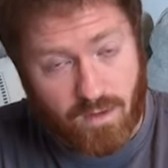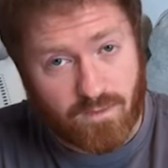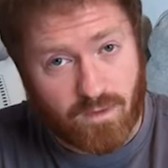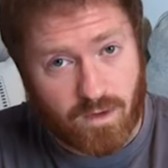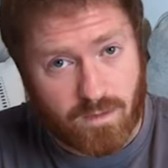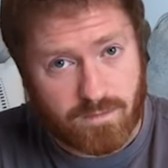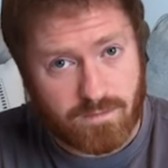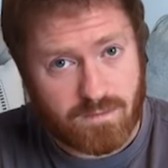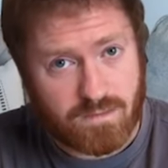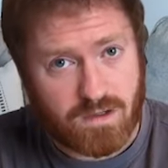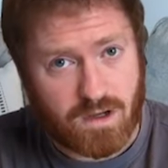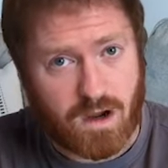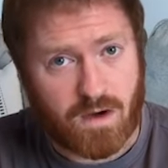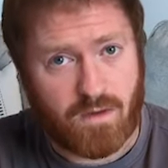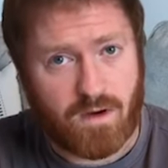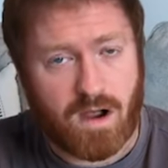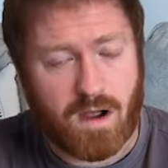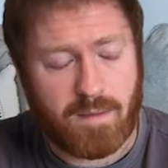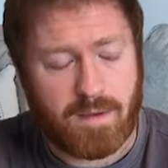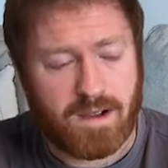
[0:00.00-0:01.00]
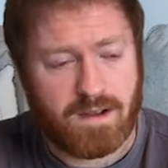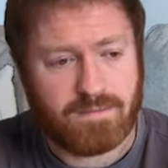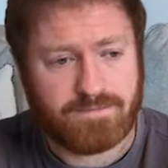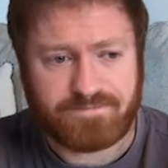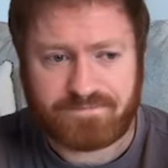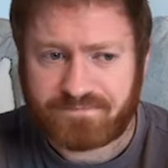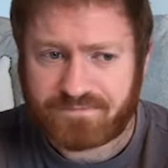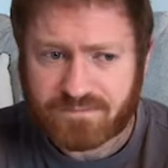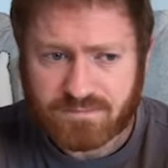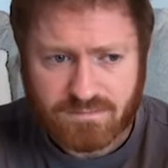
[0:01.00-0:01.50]
Room diorama
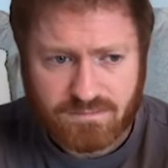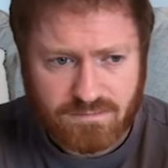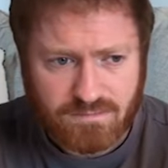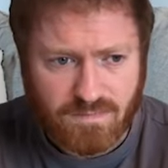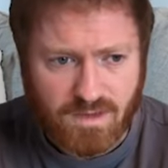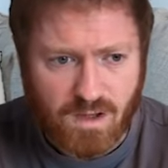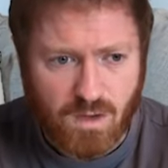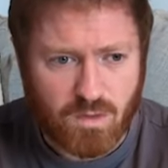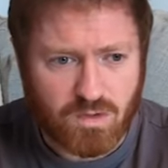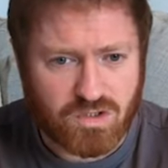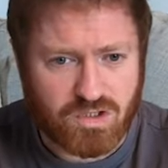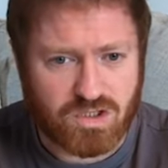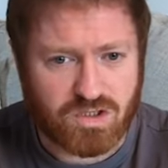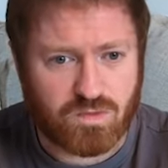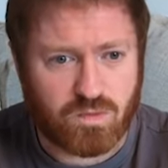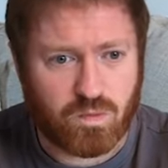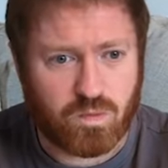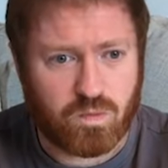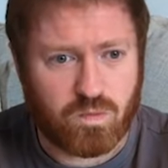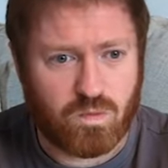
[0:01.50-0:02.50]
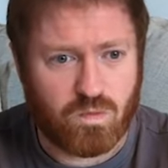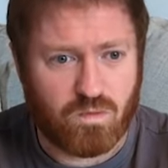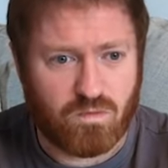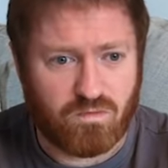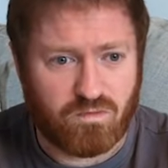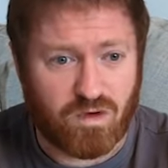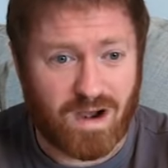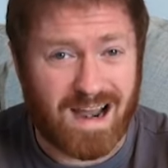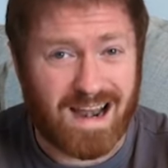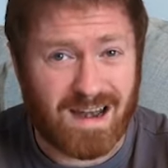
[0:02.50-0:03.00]
was just
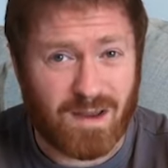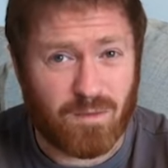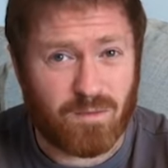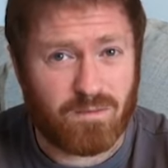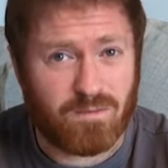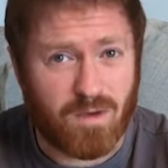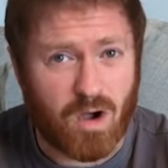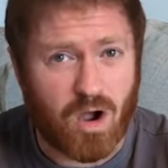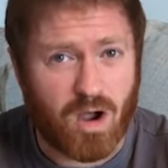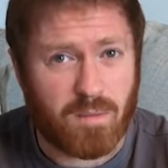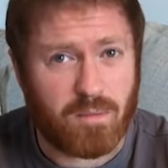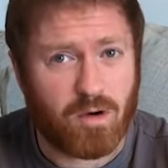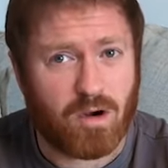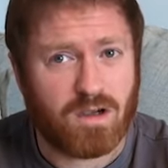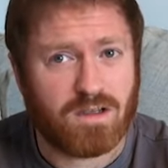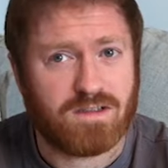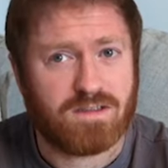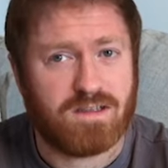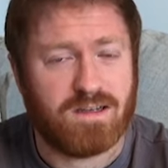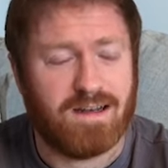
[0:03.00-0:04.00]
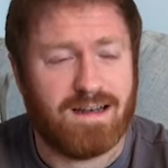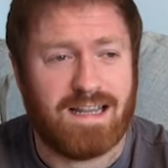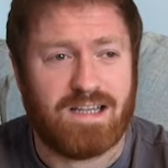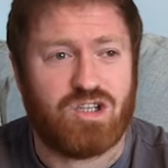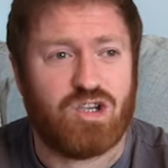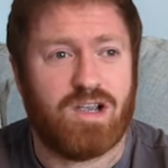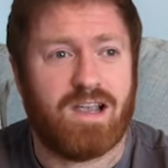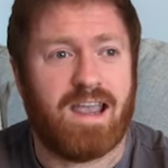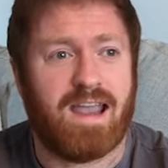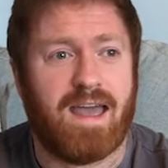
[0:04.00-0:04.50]
really high priced, and
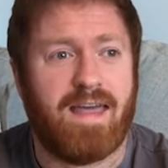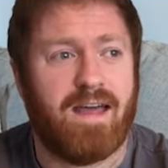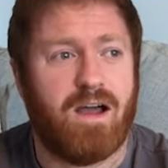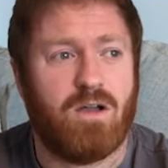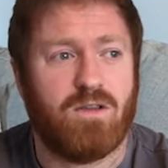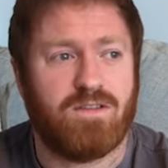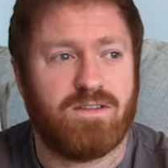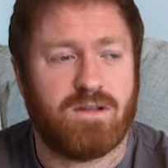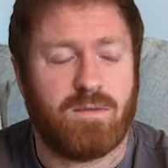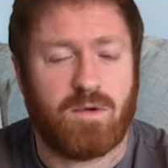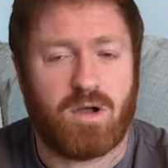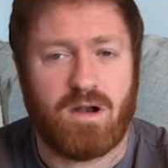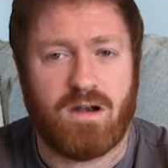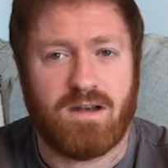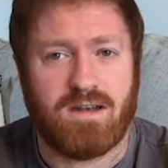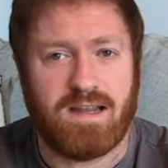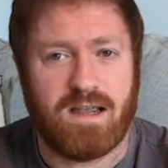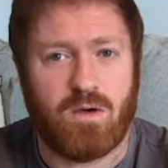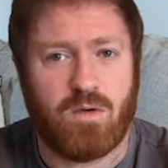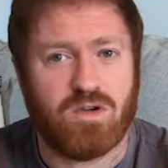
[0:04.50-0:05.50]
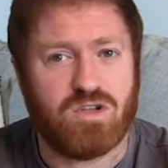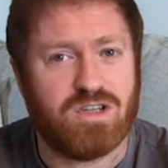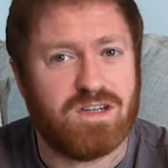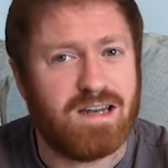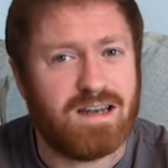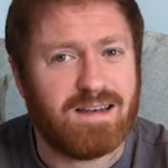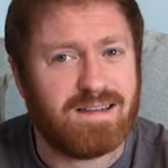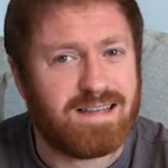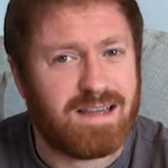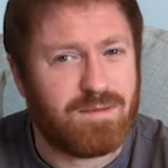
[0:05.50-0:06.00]
unless you could get that on some kind of deal, which it
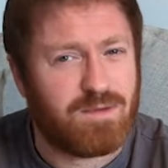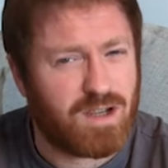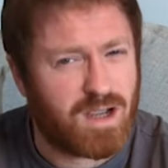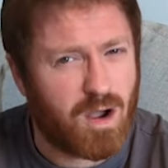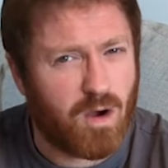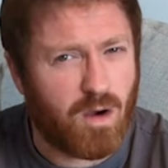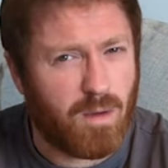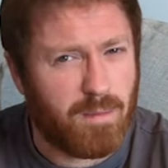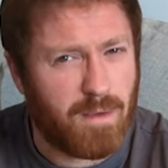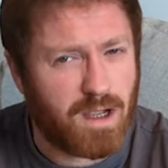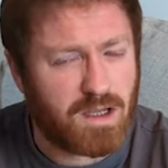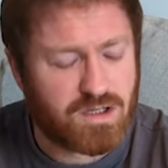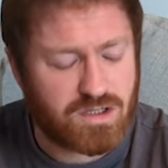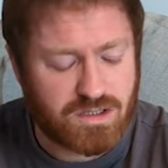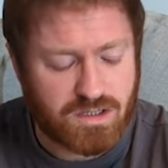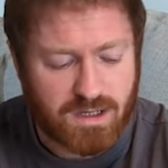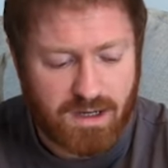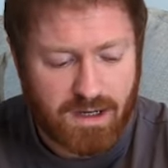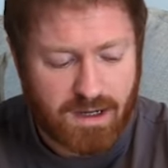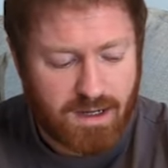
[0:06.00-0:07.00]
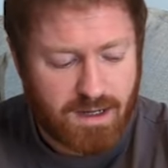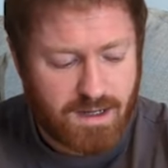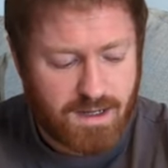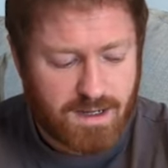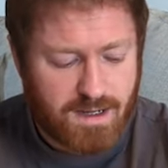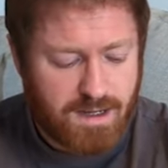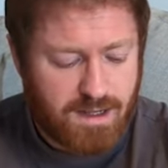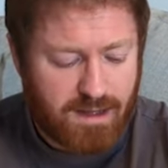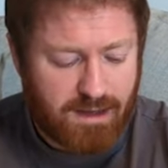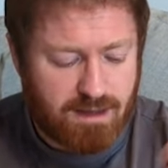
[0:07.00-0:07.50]
didn't seem to go on much,
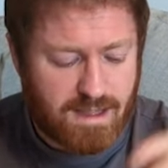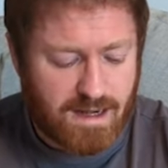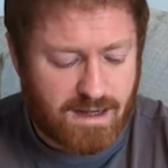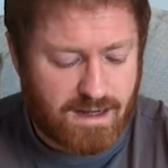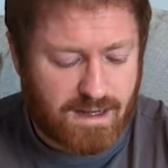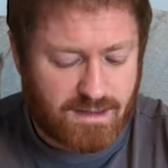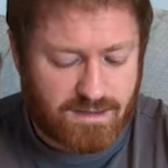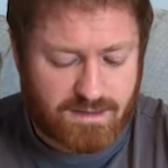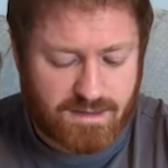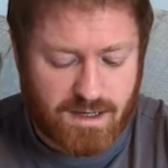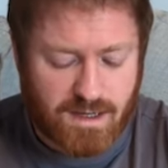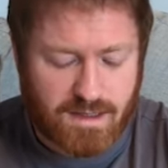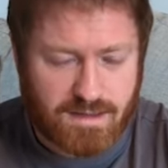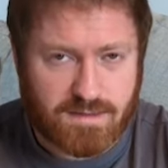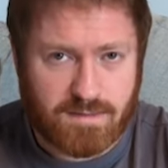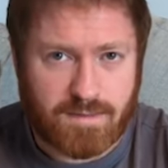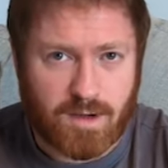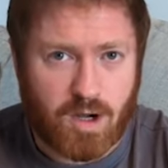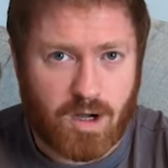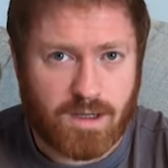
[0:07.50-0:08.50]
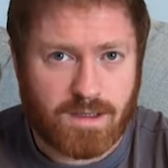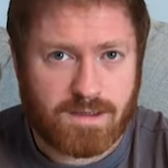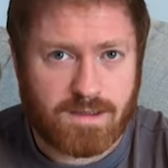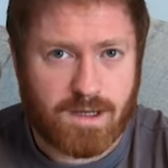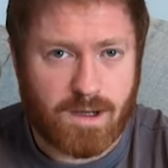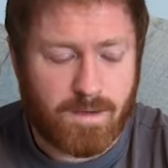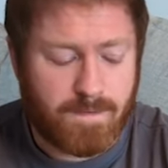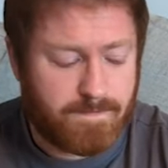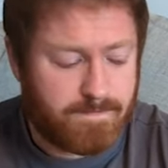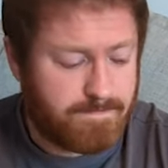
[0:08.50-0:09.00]
then that's hard to buy.
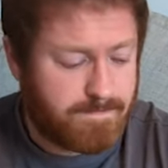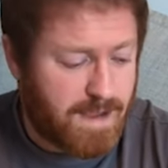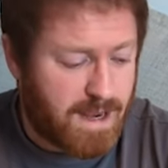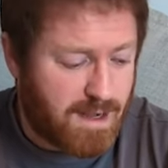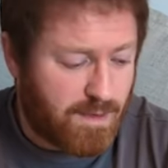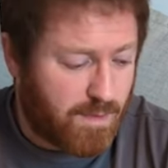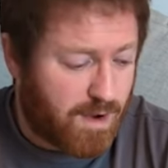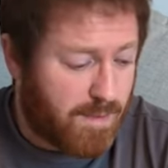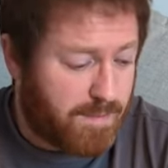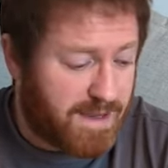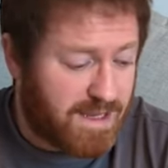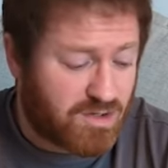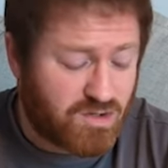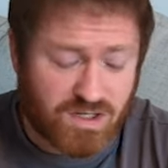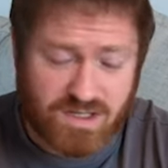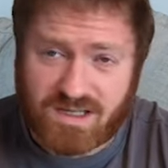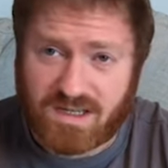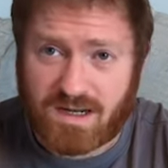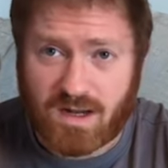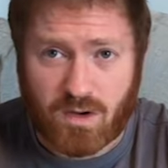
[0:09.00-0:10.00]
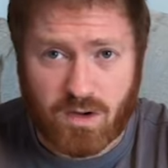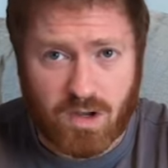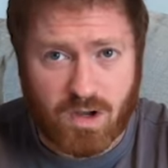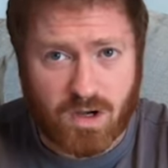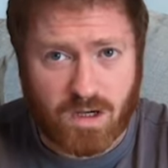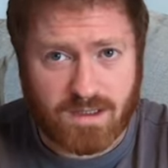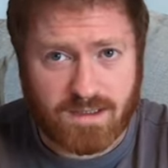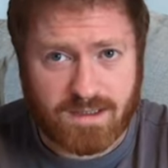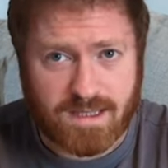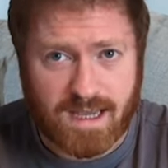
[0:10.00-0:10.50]
So anyway, I'd be interested to know what you
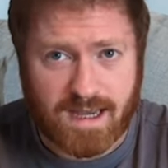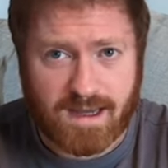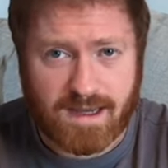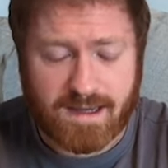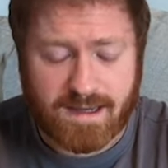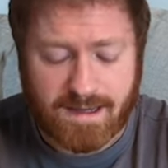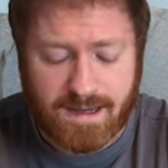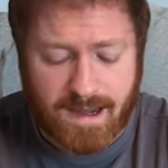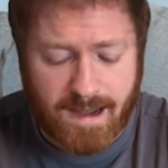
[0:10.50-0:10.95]
guys think.